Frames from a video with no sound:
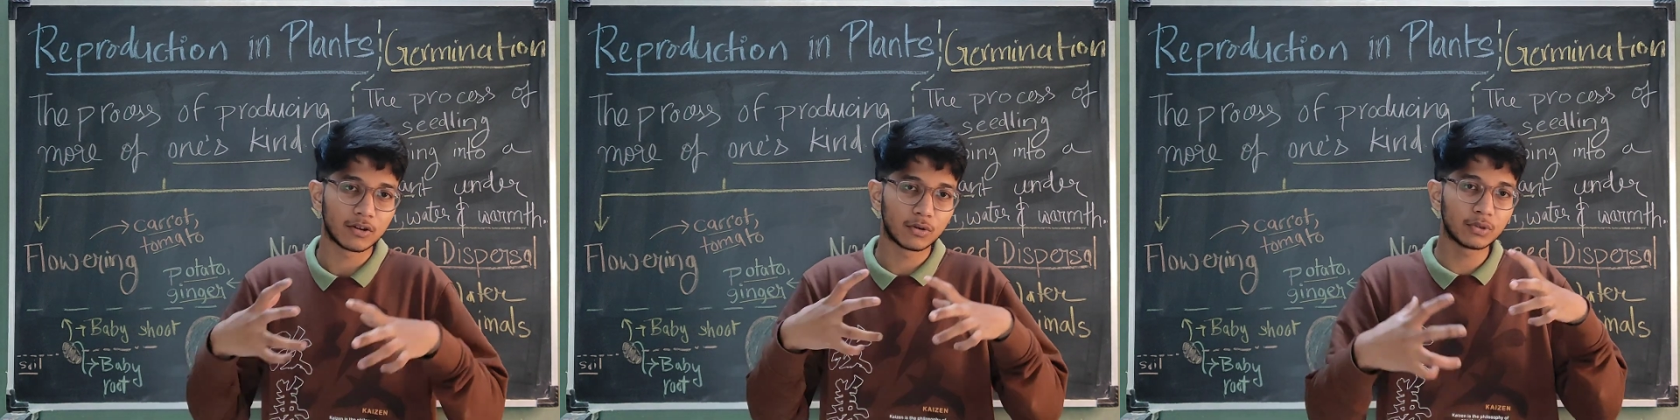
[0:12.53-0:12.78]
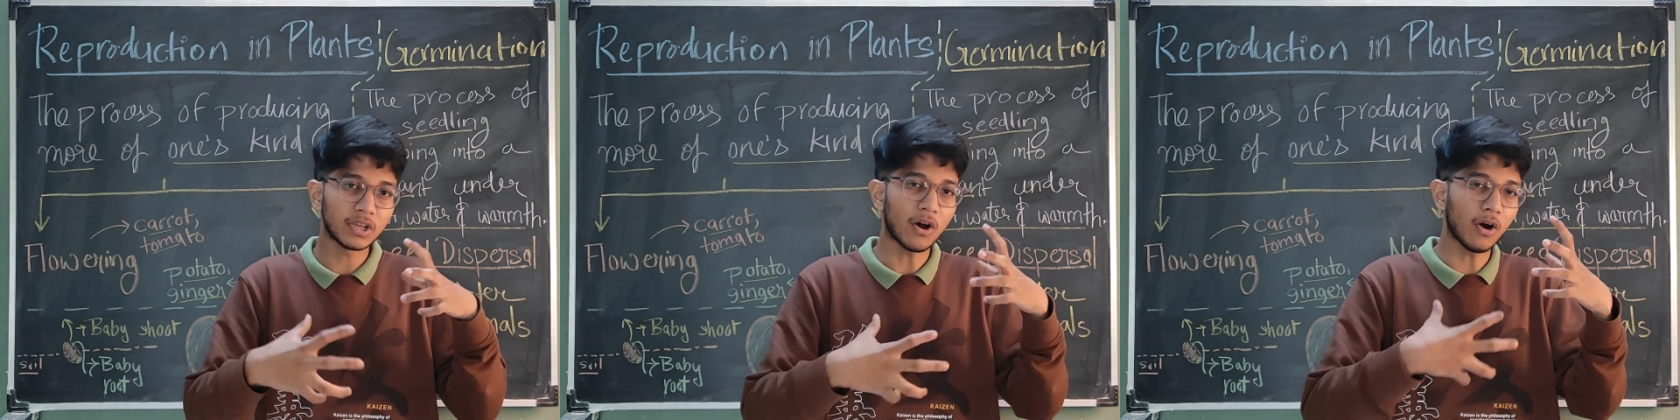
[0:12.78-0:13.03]

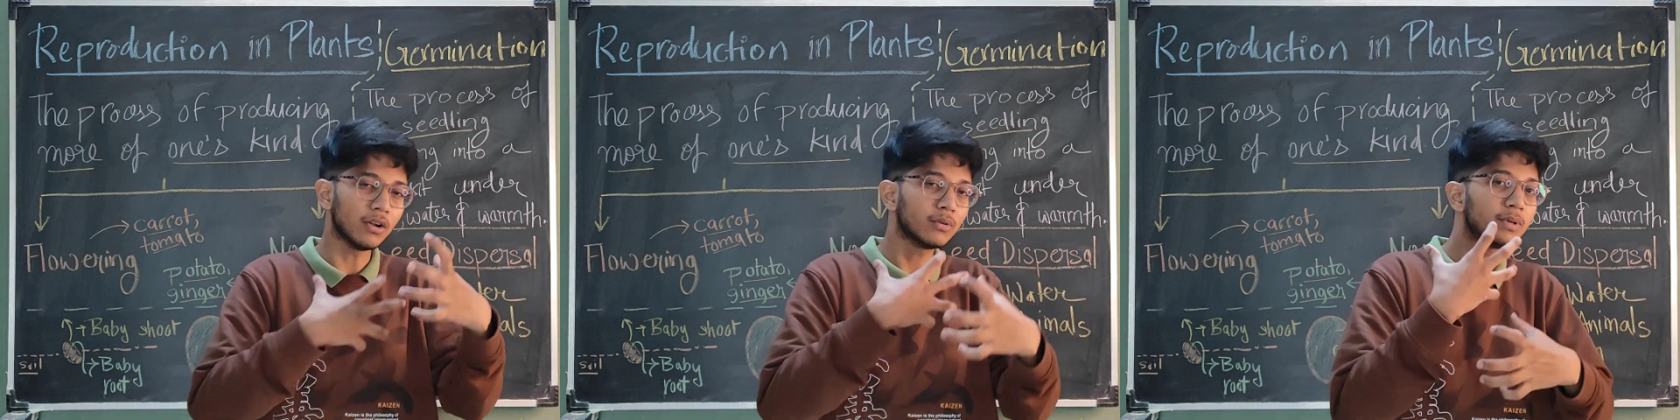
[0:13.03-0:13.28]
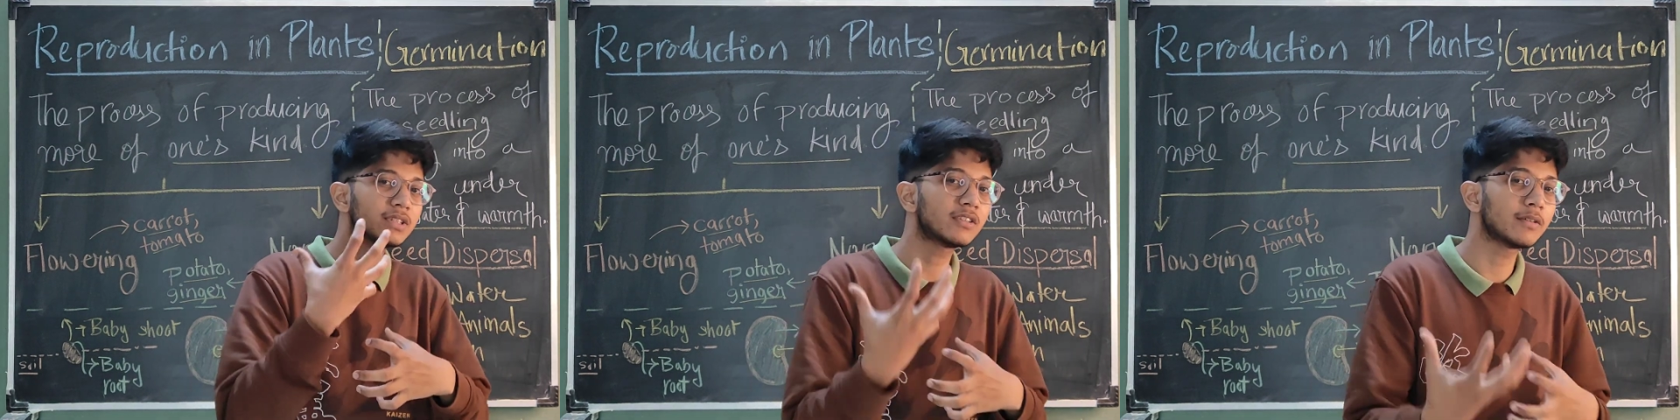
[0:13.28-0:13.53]
do they
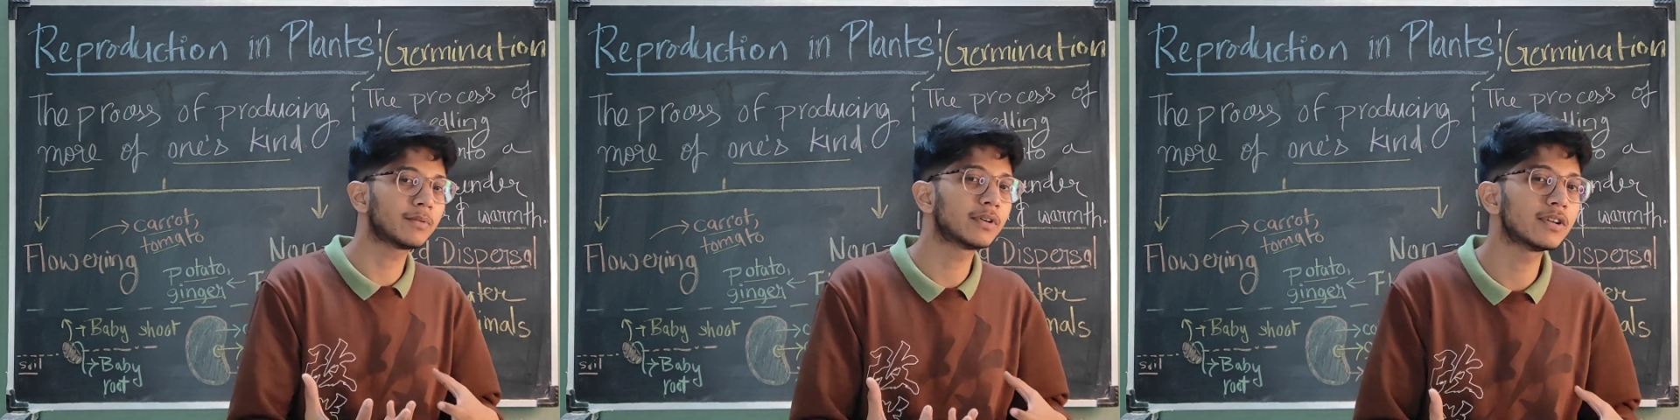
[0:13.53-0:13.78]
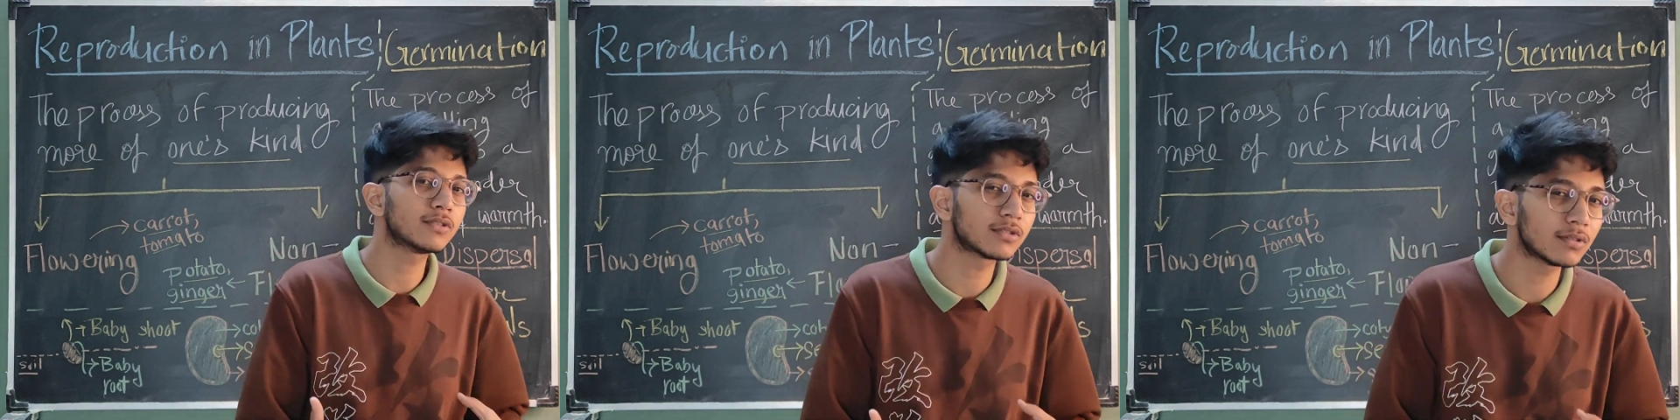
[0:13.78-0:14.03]
always
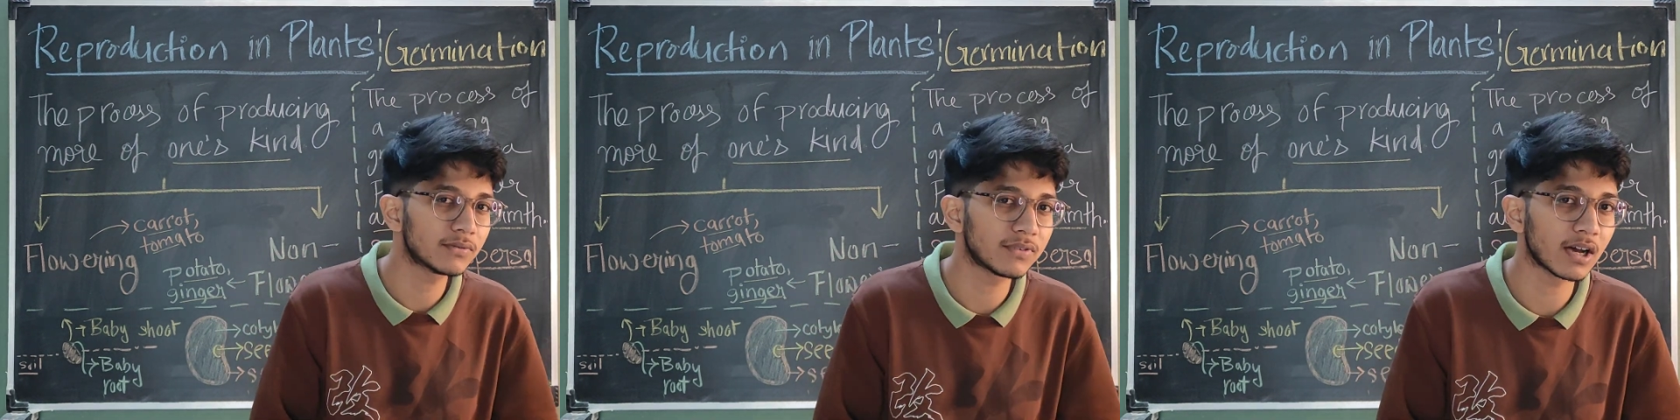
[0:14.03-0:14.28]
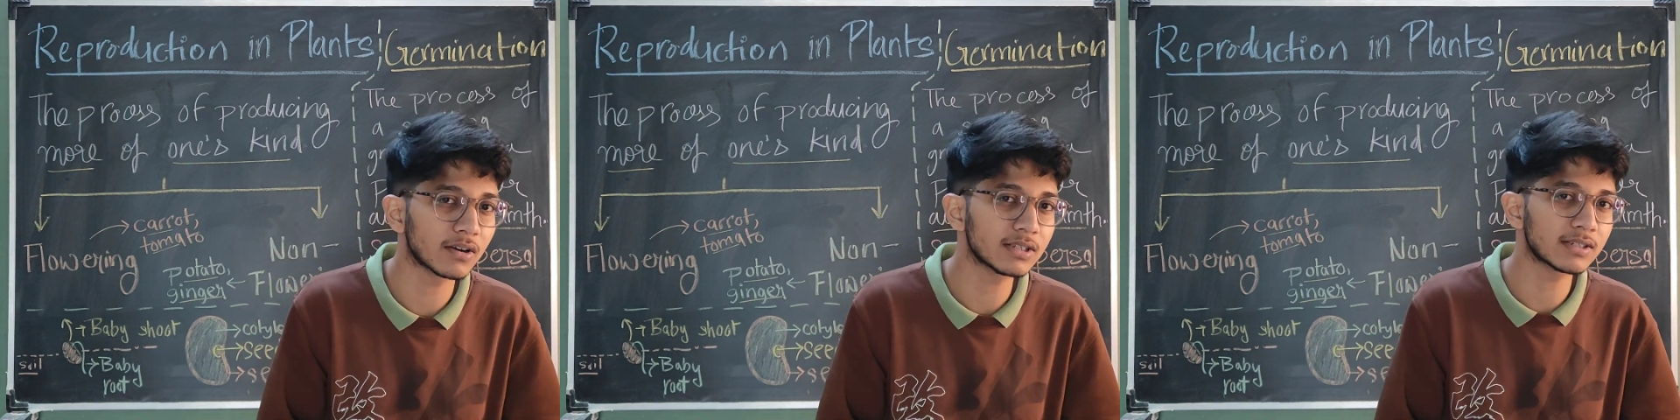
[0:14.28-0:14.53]
reproduce through
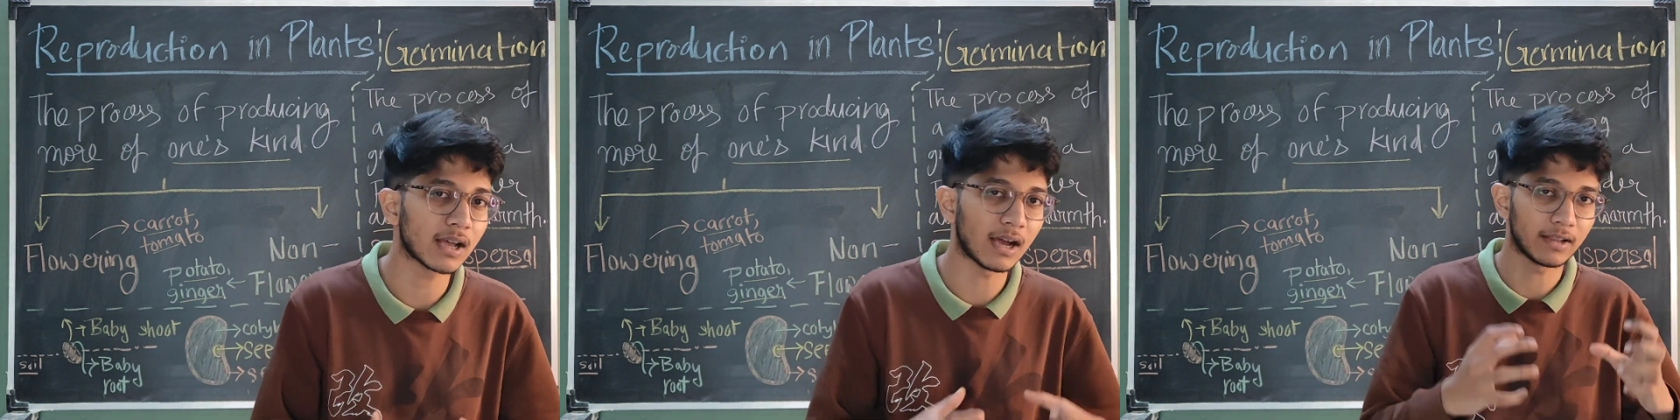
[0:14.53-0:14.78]
flowers,